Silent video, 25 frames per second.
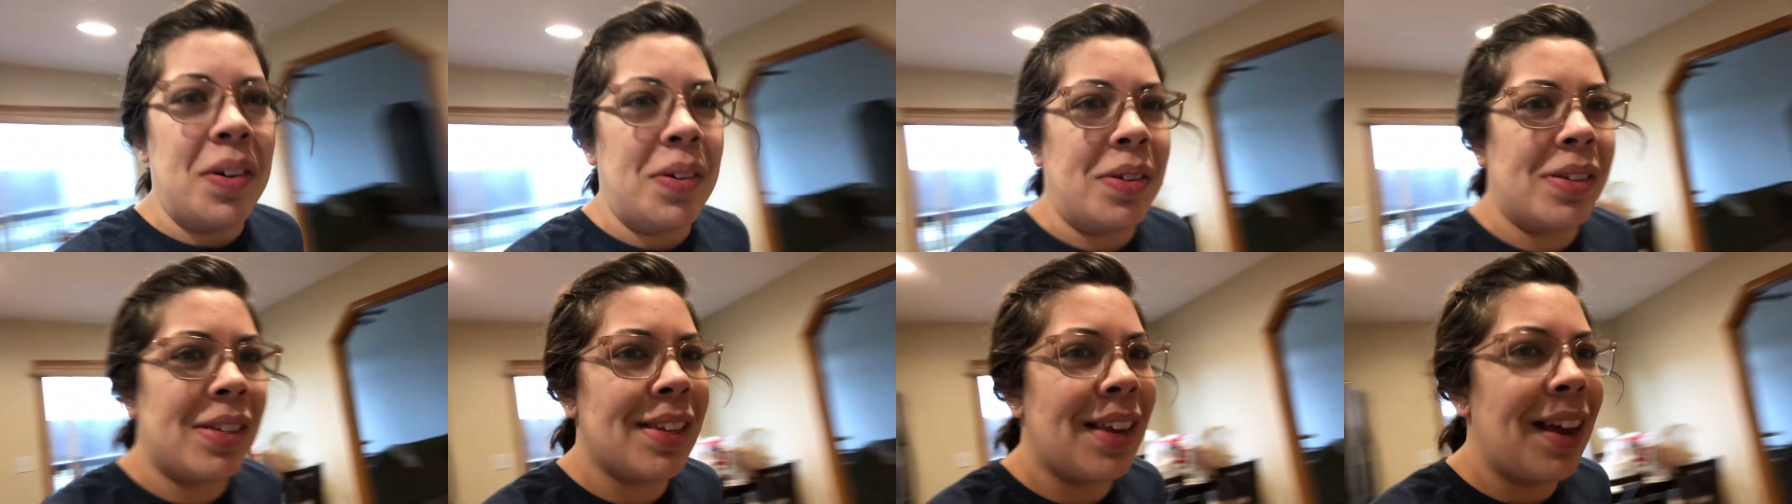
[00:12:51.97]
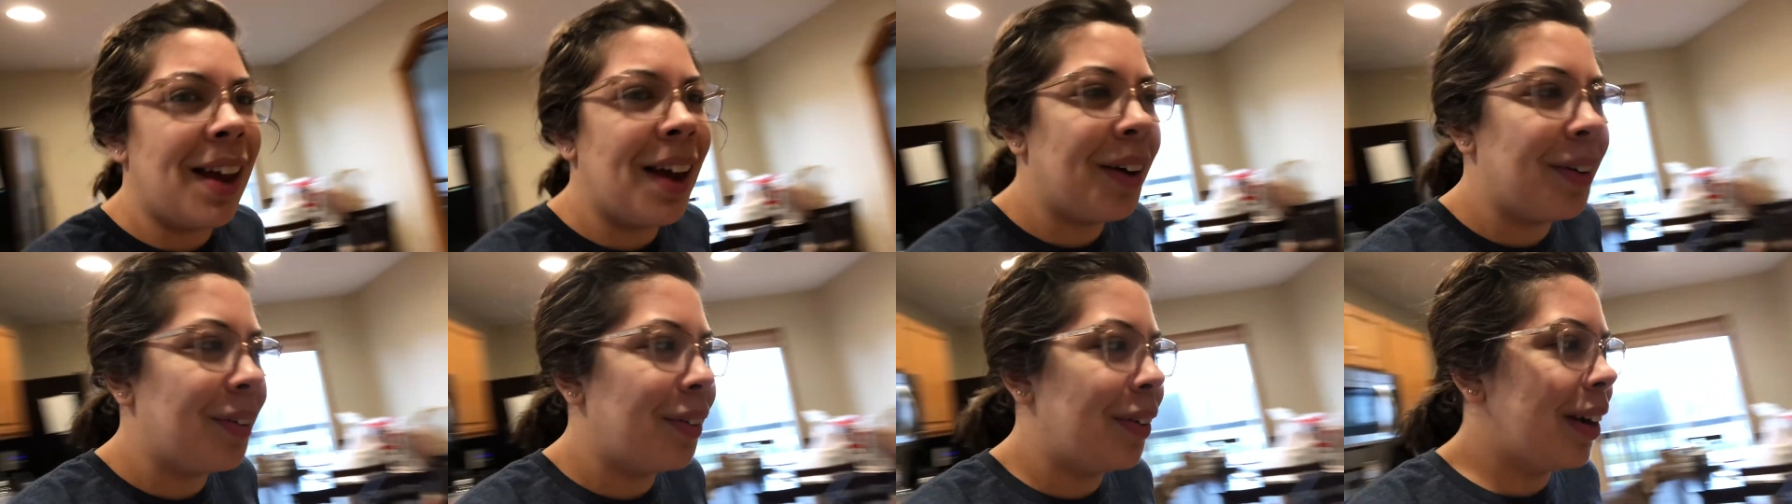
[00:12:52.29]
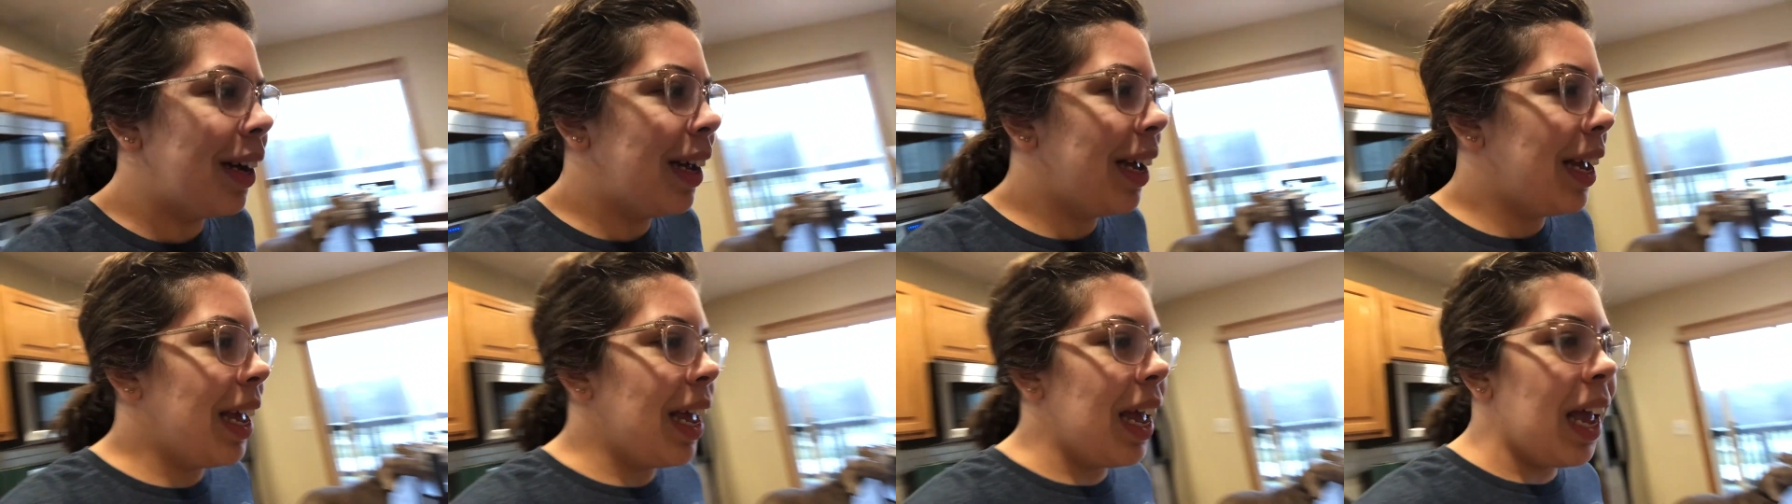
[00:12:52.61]
So,
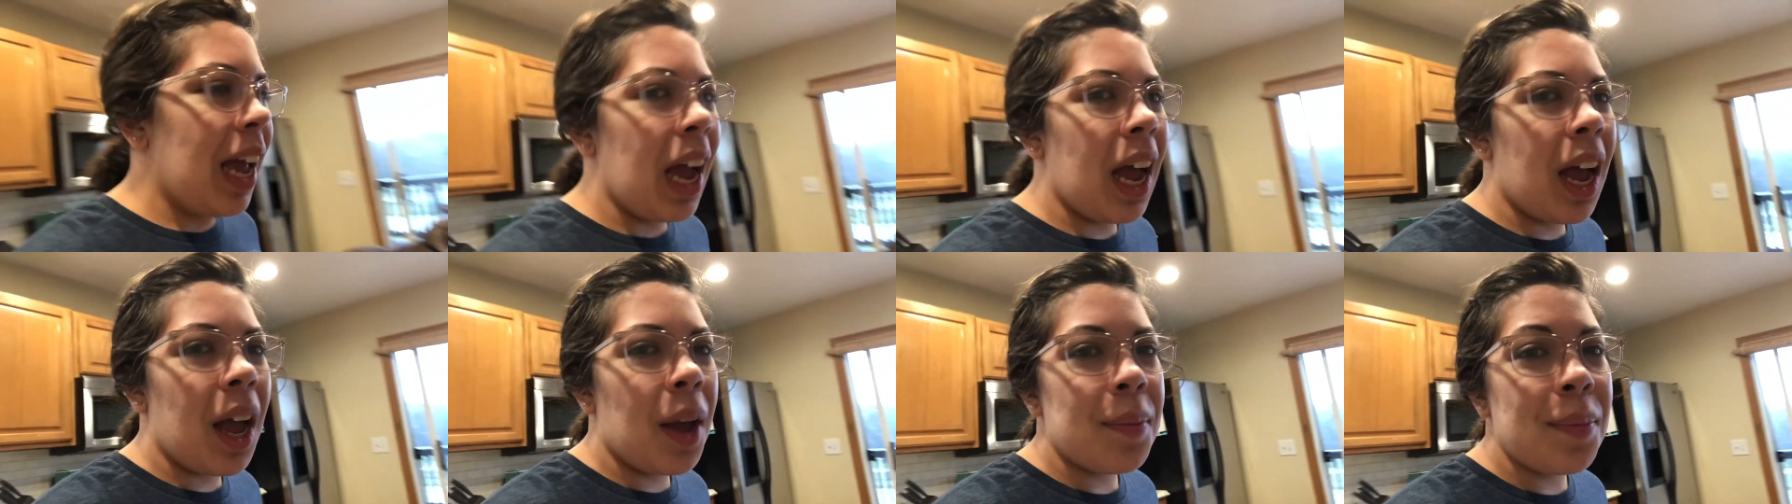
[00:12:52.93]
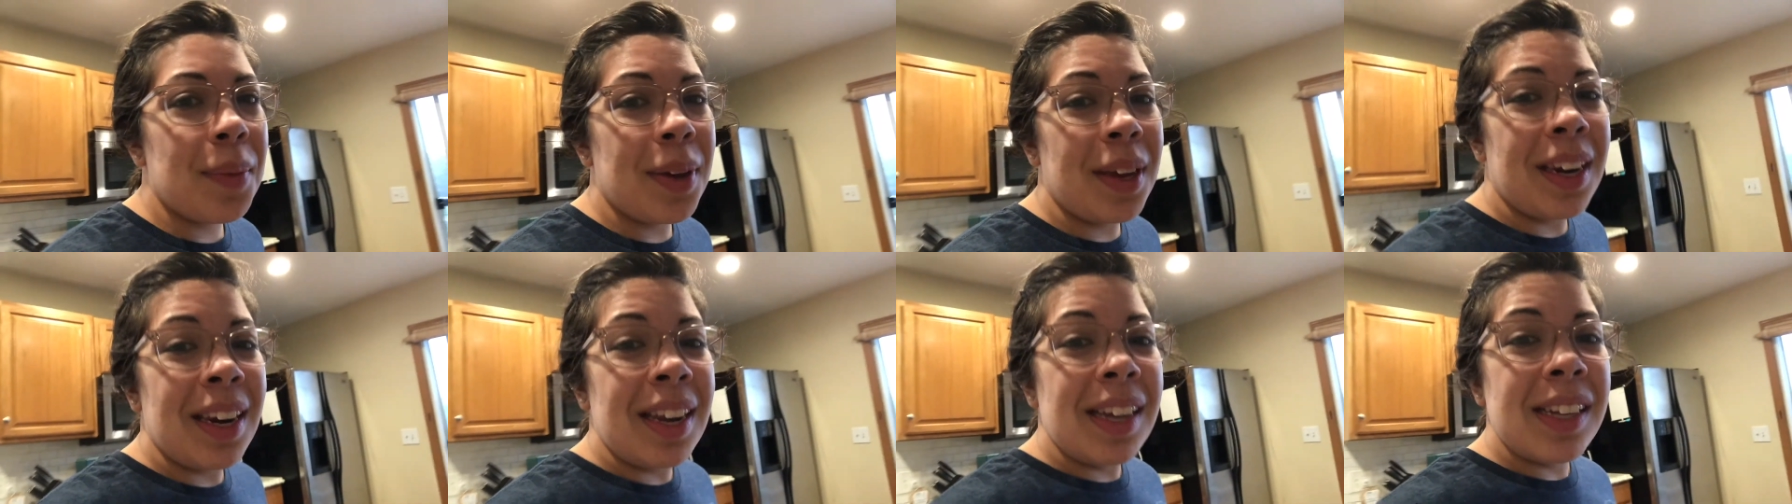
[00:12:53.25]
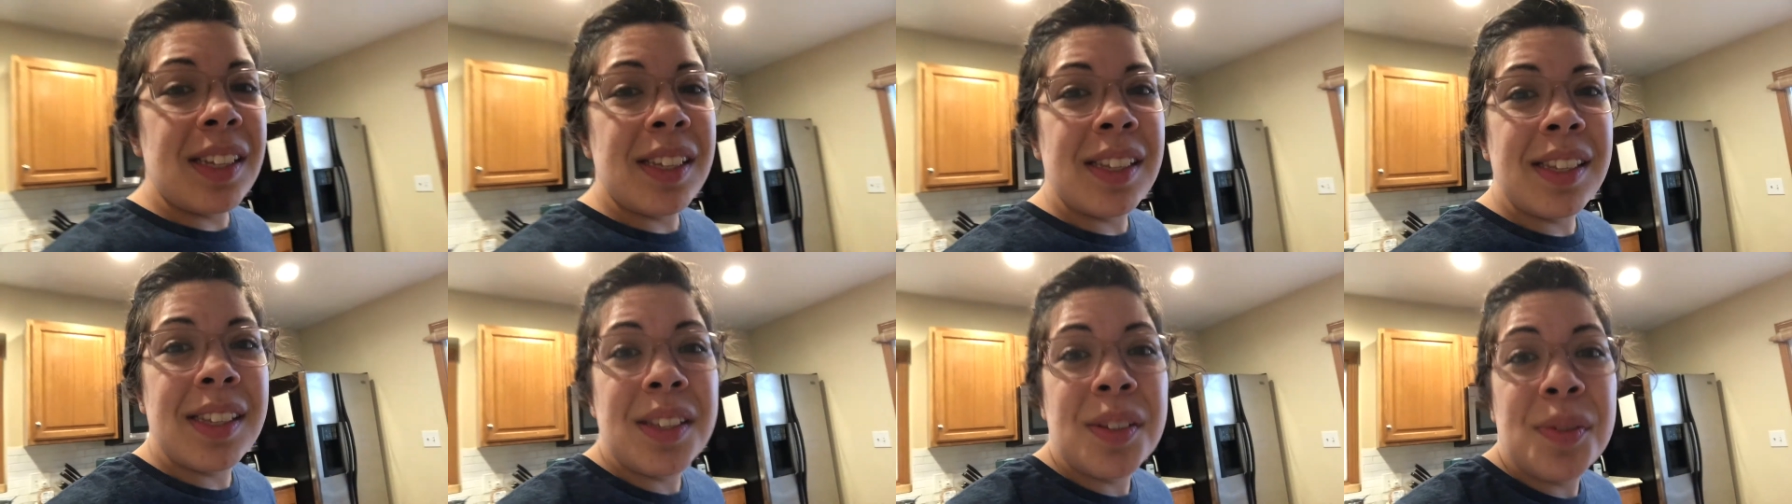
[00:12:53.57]
I mean,
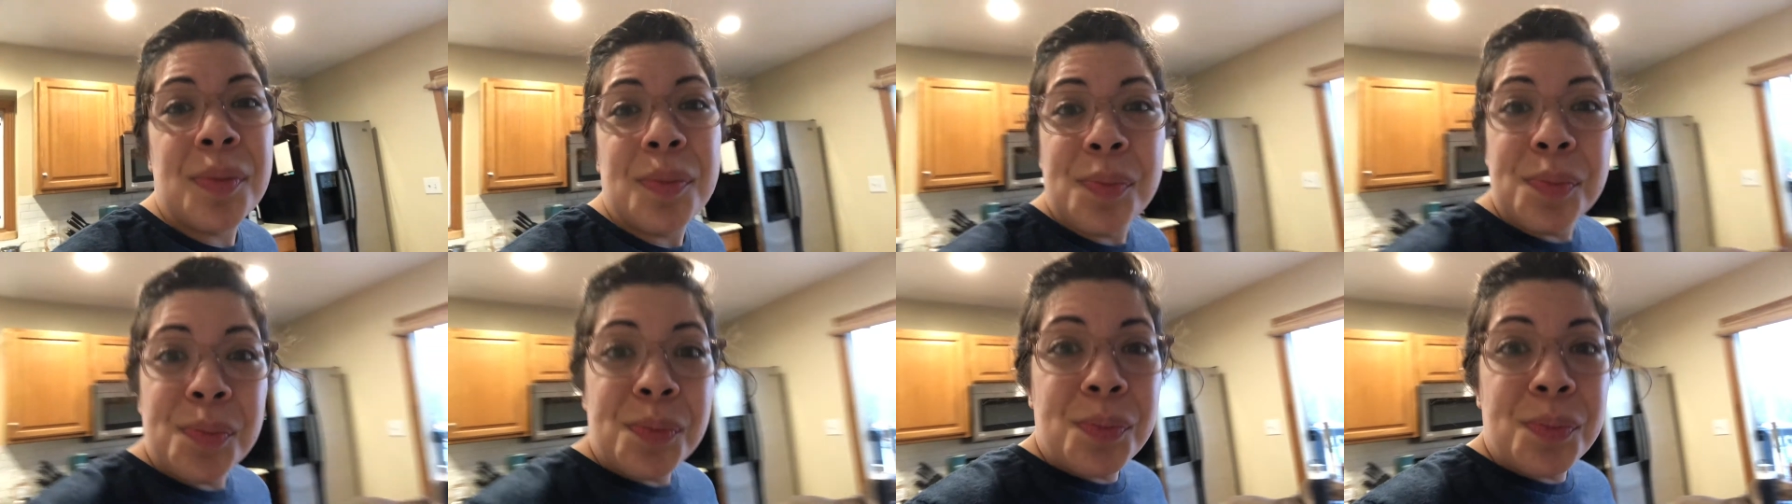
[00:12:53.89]
it's